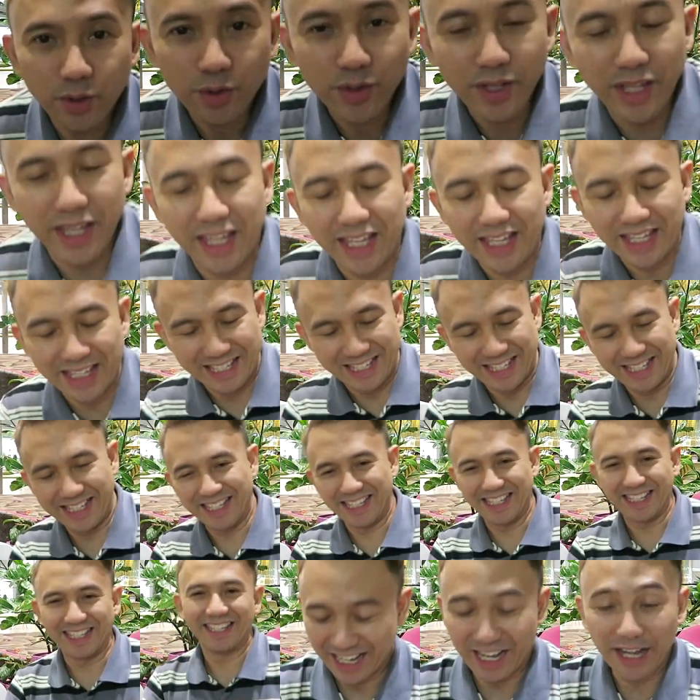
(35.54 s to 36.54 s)
Okay,
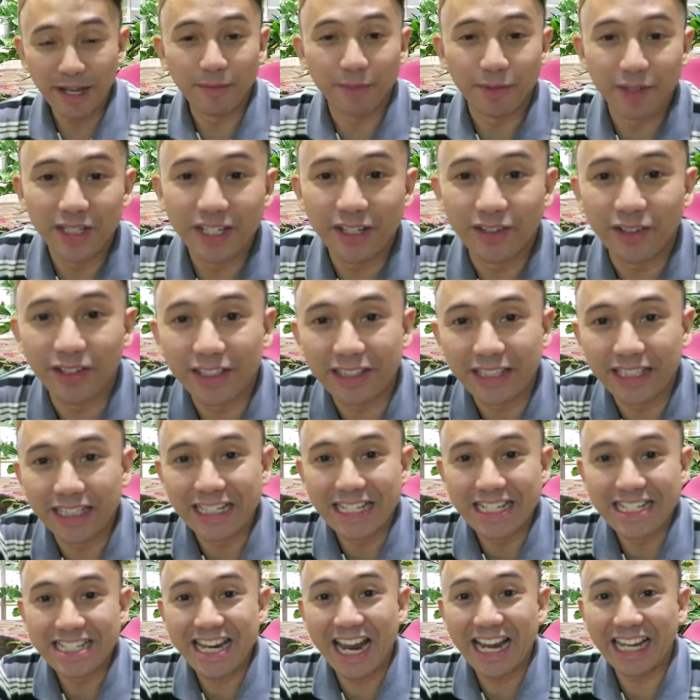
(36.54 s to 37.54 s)
I'm here at
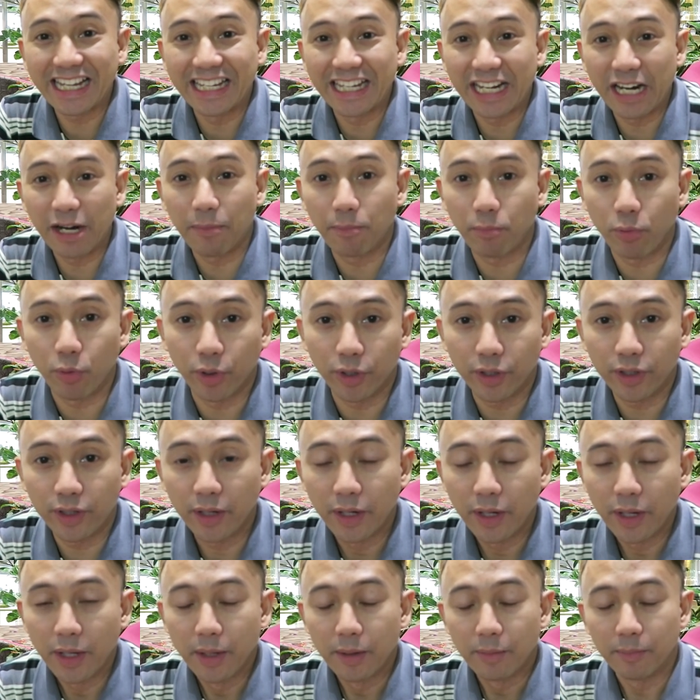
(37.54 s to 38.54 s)
the Changi Airport
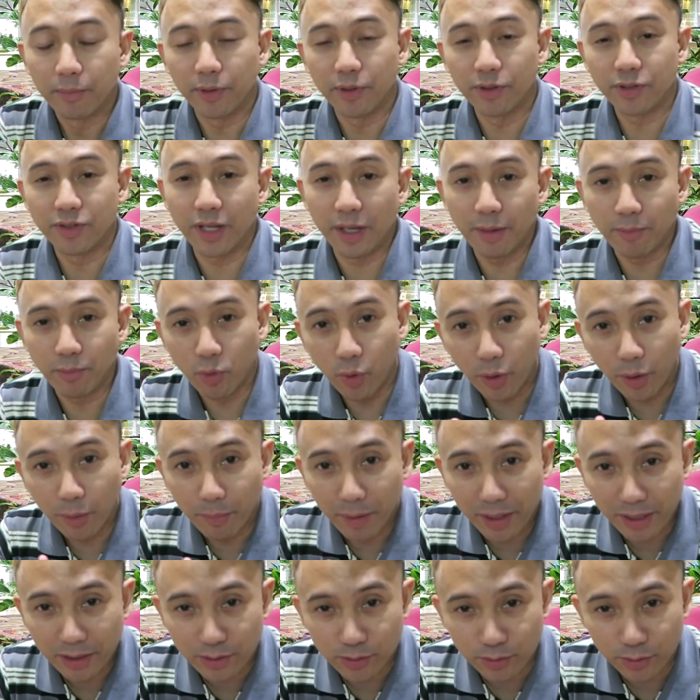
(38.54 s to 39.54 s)
because I'm going
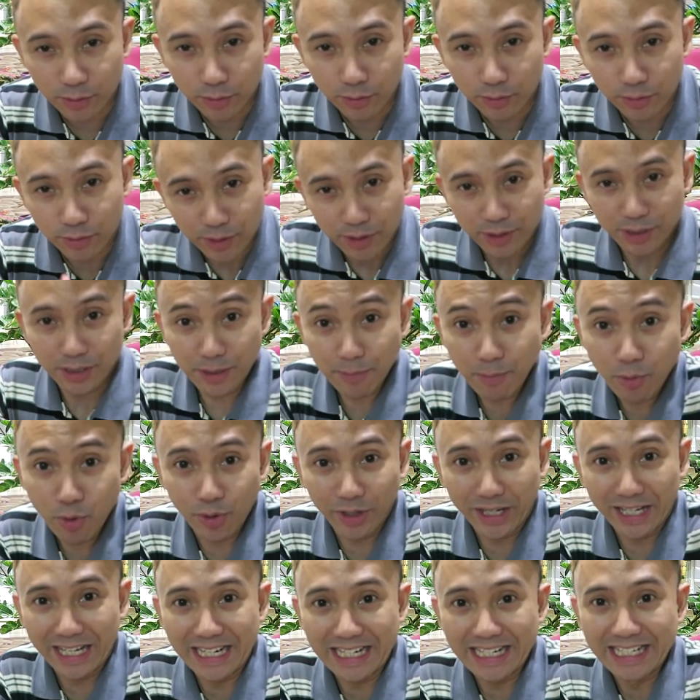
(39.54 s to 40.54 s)
back to Cebu
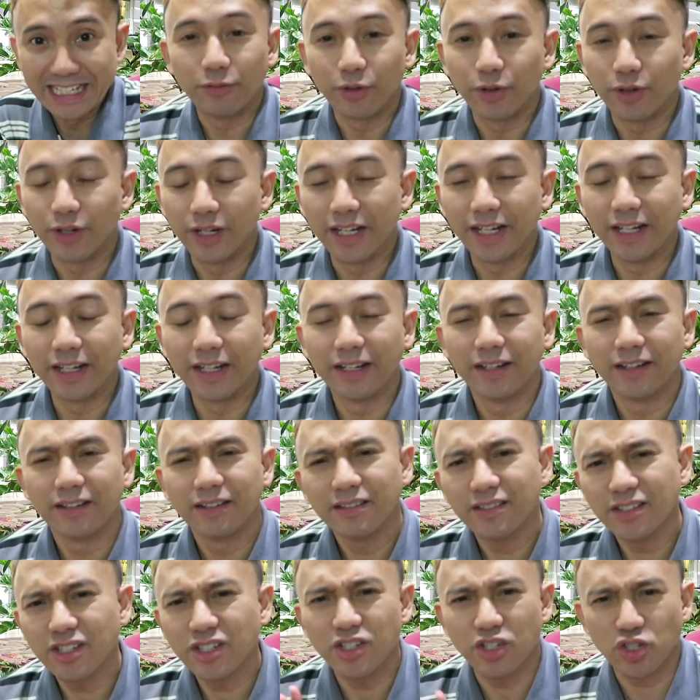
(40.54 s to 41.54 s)
again for
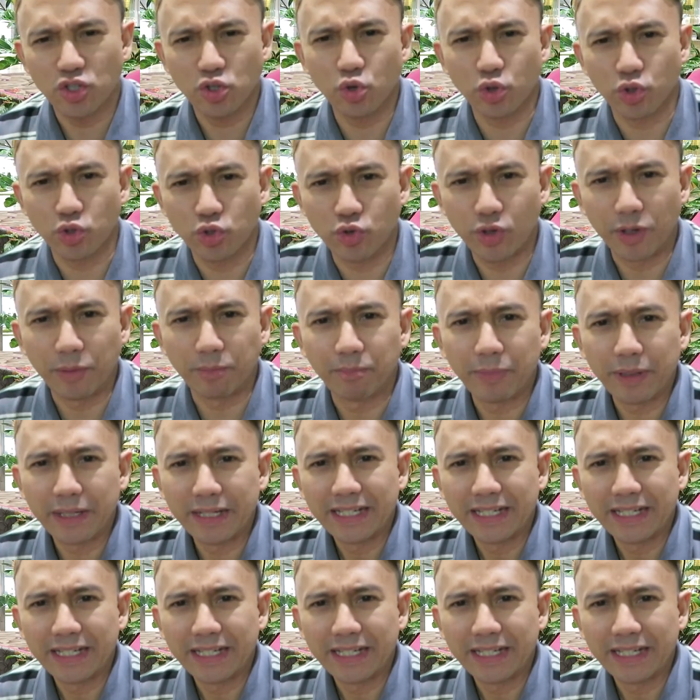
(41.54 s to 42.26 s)
just a short trip.